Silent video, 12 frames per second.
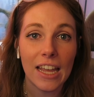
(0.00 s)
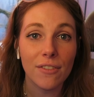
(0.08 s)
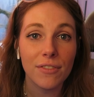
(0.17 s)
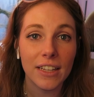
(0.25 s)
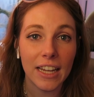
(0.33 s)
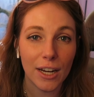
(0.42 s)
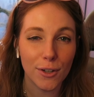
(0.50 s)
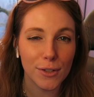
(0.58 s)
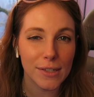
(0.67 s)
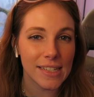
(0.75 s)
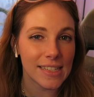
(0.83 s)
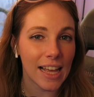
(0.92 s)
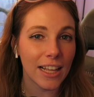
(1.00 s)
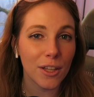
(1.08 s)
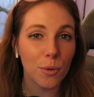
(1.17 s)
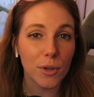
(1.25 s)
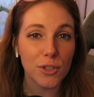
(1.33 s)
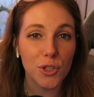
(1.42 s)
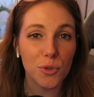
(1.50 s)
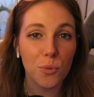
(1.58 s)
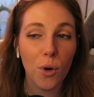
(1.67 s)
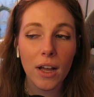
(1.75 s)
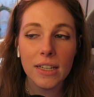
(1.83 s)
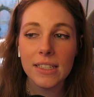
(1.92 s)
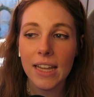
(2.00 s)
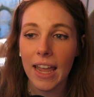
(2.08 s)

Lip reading: if the character is exactly what you want.